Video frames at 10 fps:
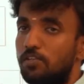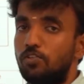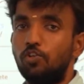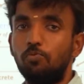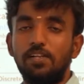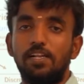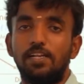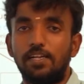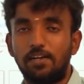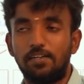numerical
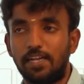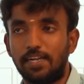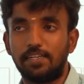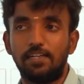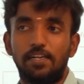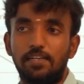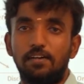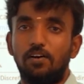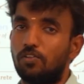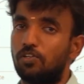data and categorical data
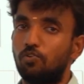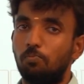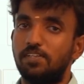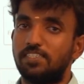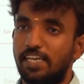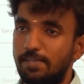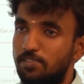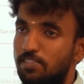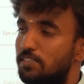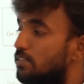are the 2 major types,